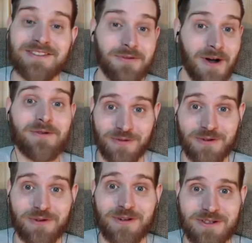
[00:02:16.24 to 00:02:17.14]
that's who I was
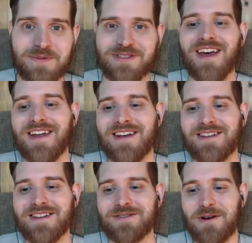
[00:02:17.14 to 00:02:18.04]
for Christmas. That's
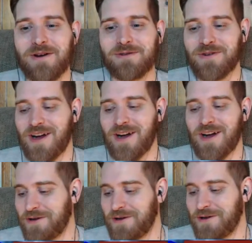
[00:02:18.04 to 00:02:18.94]
who I was for Halloween.
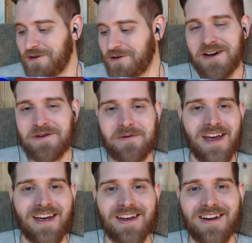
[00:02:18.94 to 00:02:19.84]
Uh,
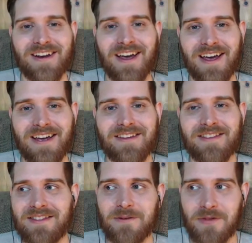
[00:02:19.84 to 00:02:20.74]
and, and
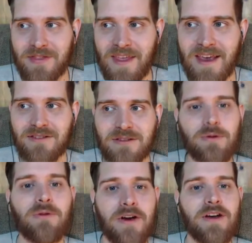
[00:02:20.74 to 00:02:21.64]
so they
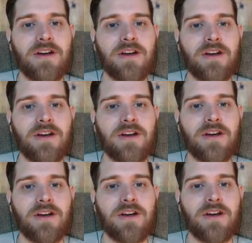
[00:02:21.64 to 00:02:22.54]
do a very good job. So let's
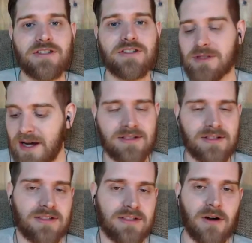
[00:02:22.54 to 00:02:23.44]
start breaking down. Let's
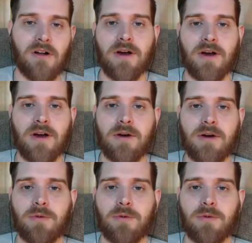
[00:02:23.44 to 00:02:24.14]
just start off right with the